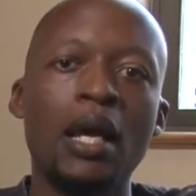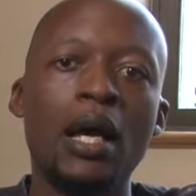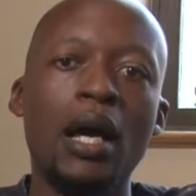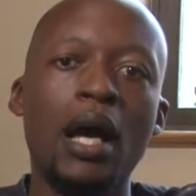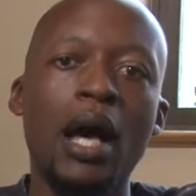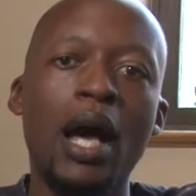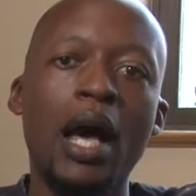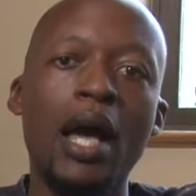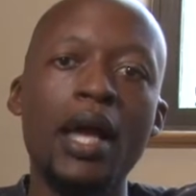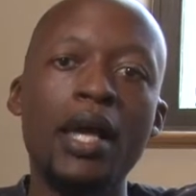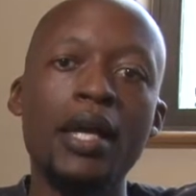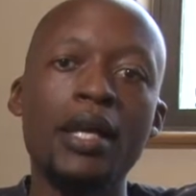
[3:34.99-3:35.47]

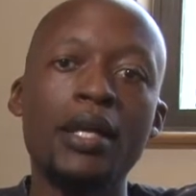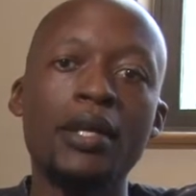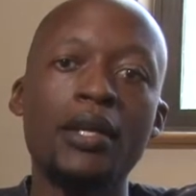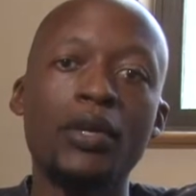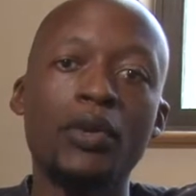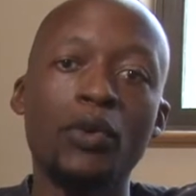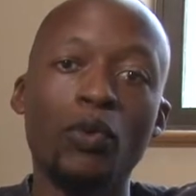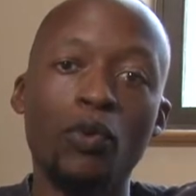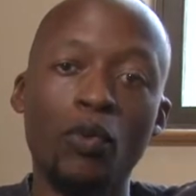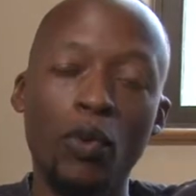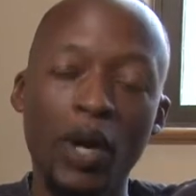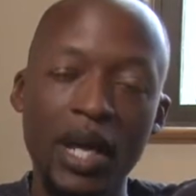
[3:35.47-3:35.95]
I
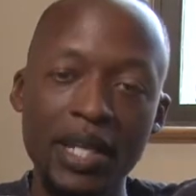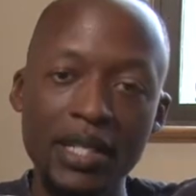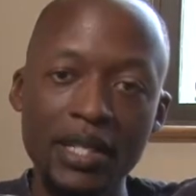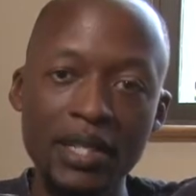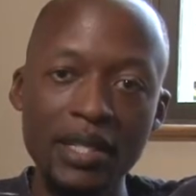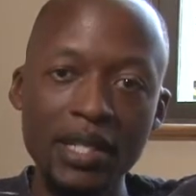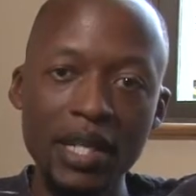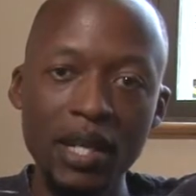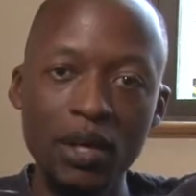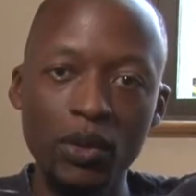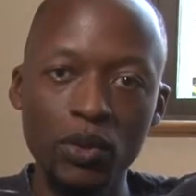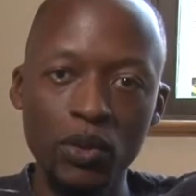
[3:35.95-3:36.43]
write
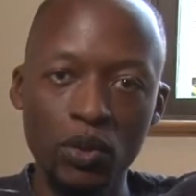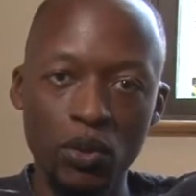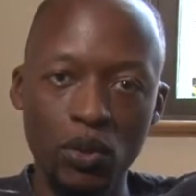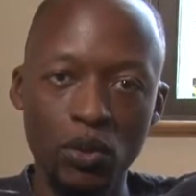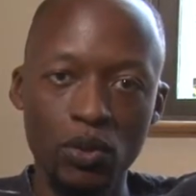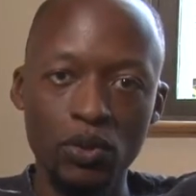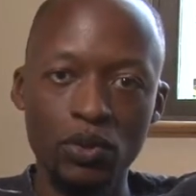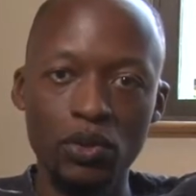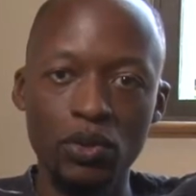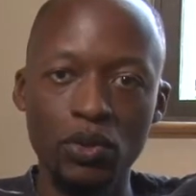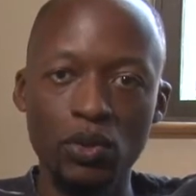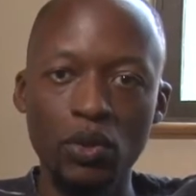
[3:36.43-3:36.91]
down
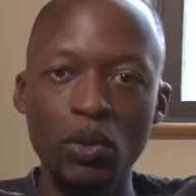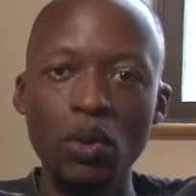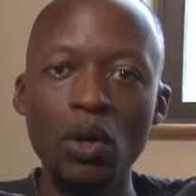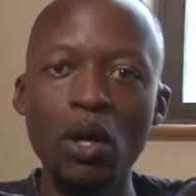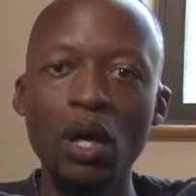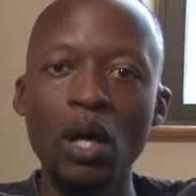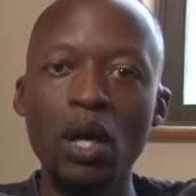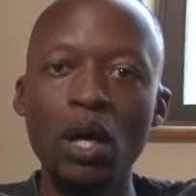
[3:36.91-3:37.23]
also